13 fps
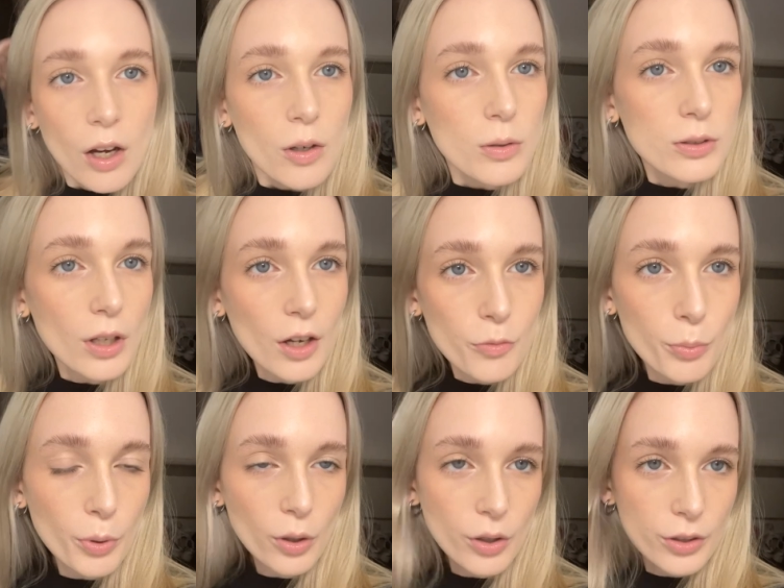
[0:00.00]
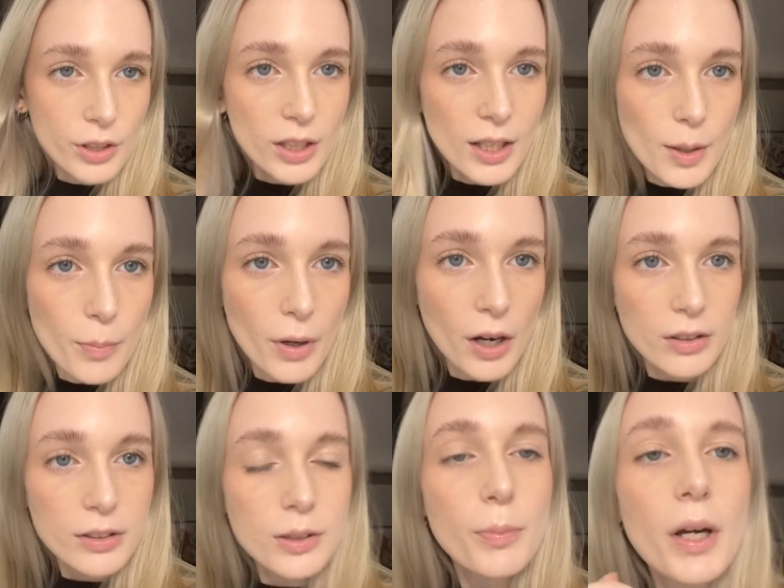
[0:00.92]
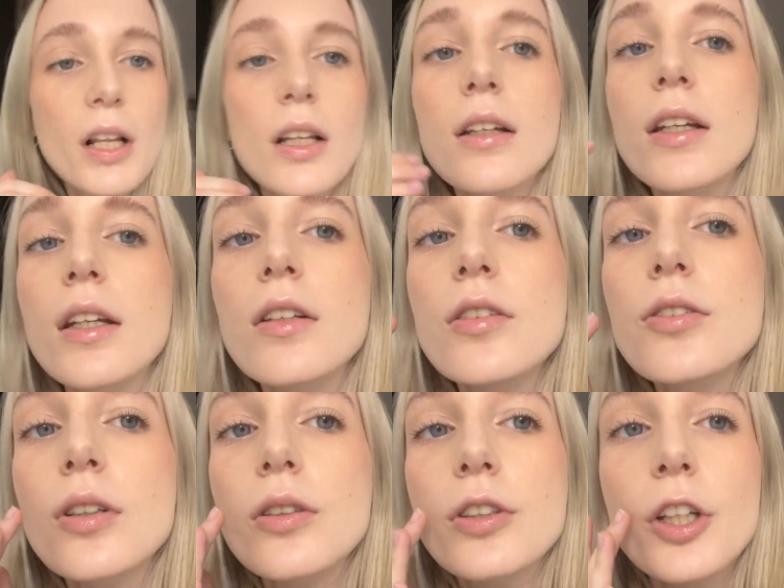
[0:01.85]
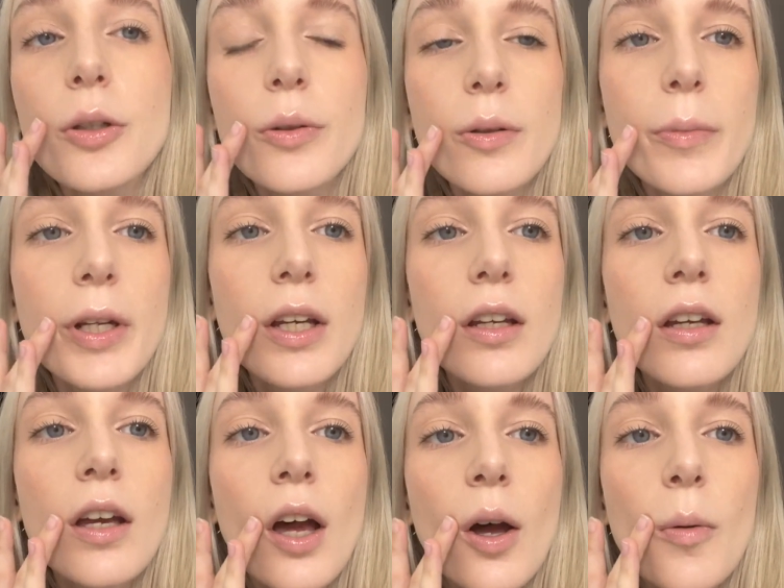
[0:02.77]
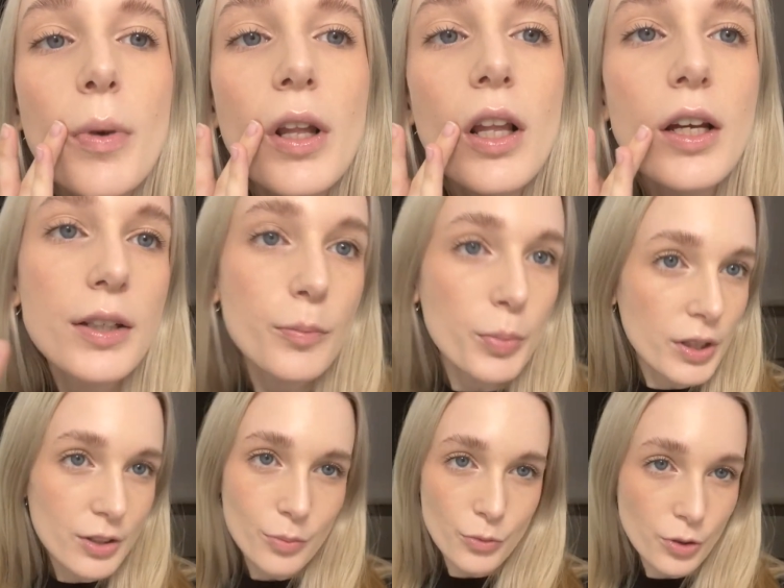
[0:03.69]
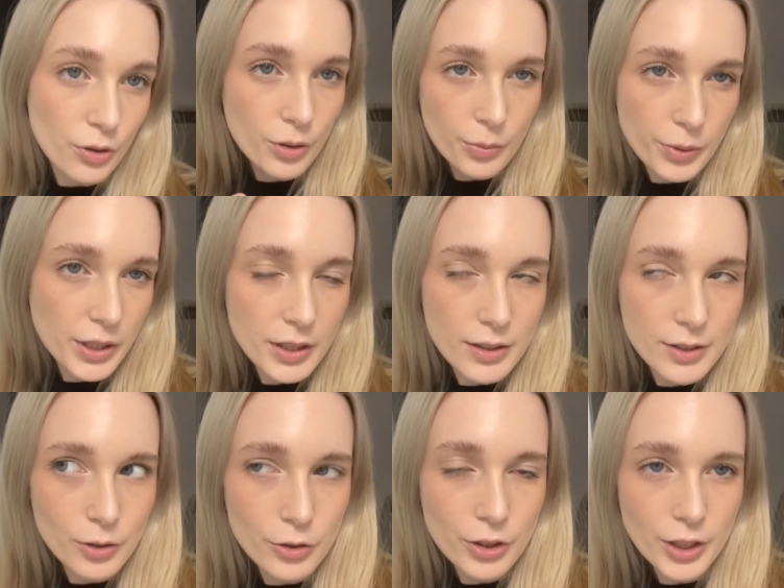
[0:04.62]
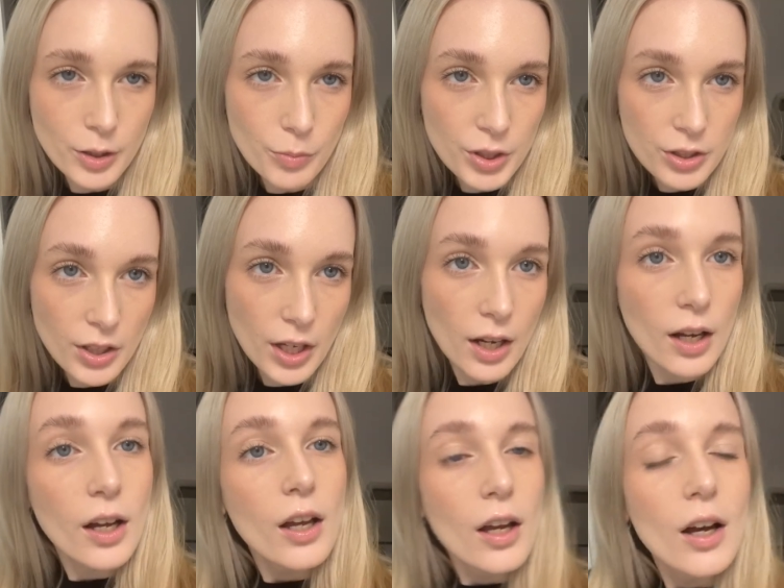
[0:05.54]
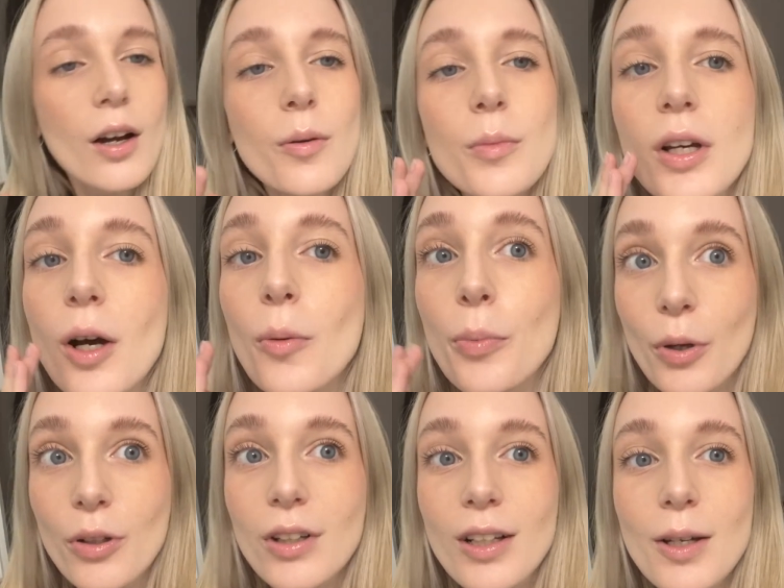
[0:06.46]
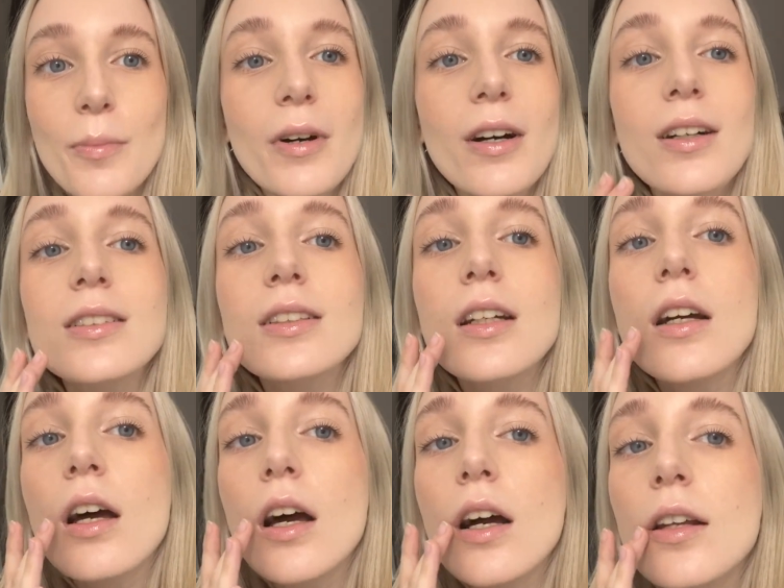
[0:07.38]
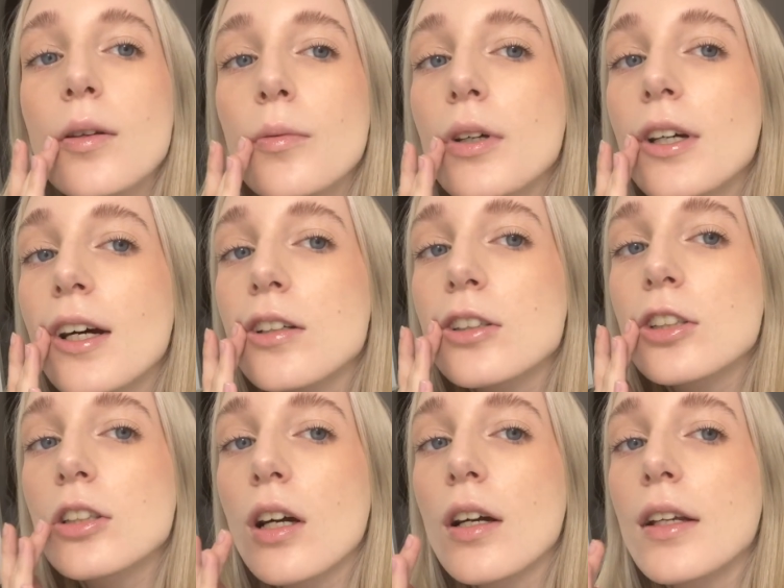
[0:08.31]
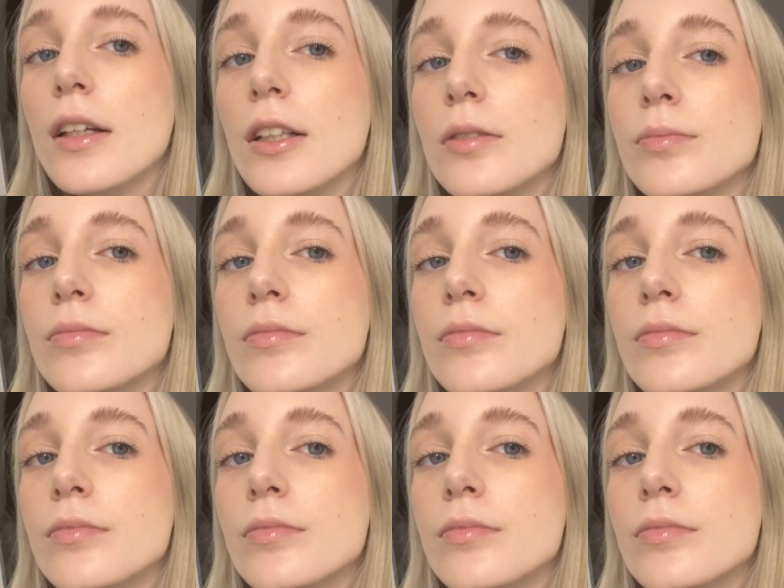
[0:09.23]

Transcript: Also, I've put on the lip mask by Laneige. I'll show you in a minute, but like, because I'm not gonna be eating or drinking much there, I'm like, I'll put on the lip mask and it look how shiny.